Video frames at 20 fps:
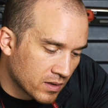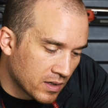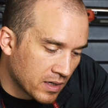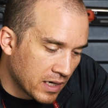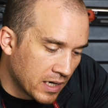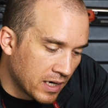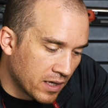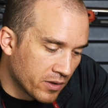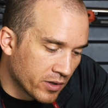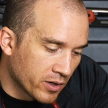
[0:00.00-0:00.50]

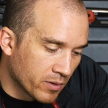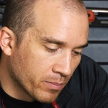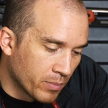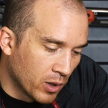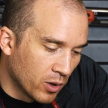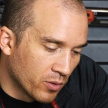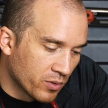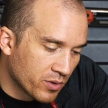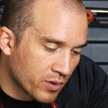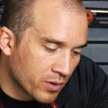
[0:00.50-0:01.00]
and they're
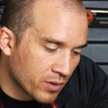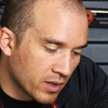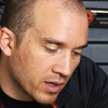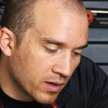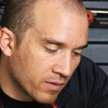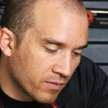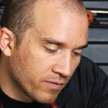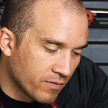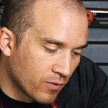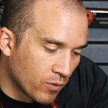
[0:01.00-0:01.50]
both
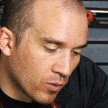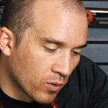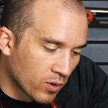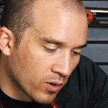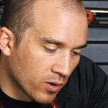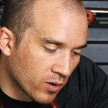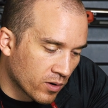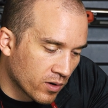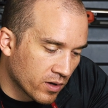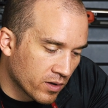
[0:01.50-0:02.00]

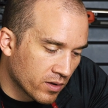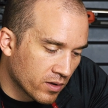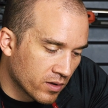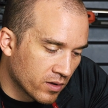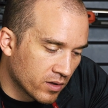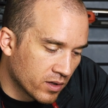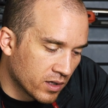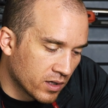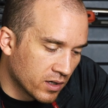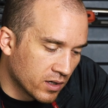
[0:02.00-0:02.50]
for
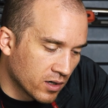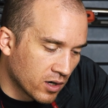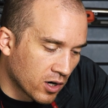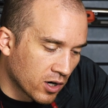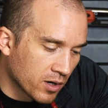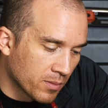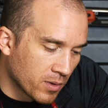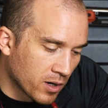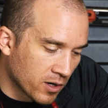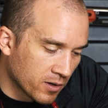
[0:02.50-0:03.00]
the
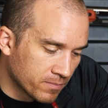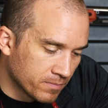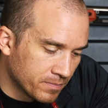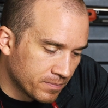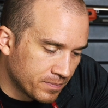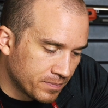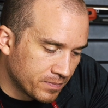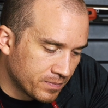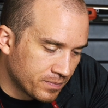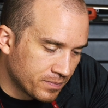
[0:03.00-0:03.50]
RMR.
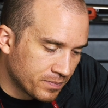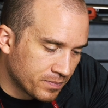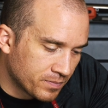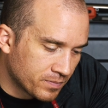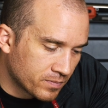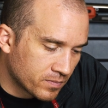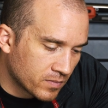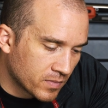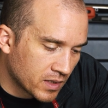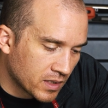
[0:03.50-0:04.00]

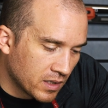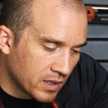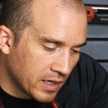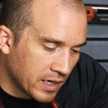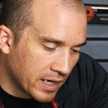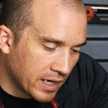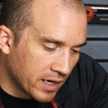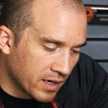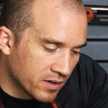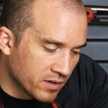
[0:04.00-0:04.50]

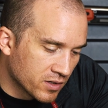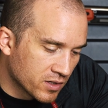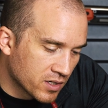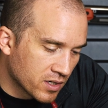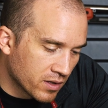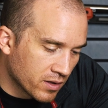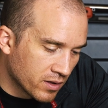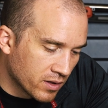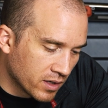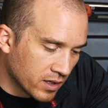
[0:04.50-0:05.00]
And
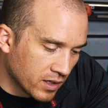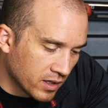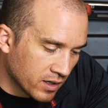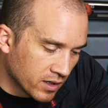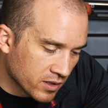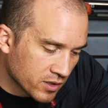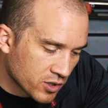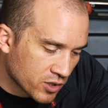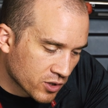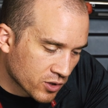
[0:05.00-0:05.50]

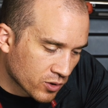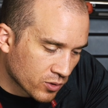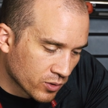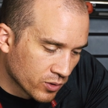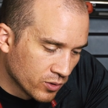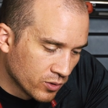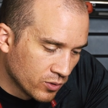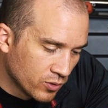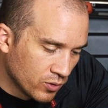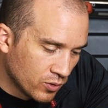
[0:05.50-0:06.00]
the
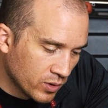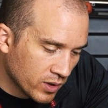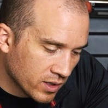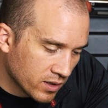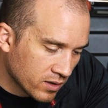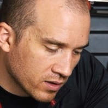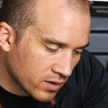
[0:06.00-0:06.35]
screw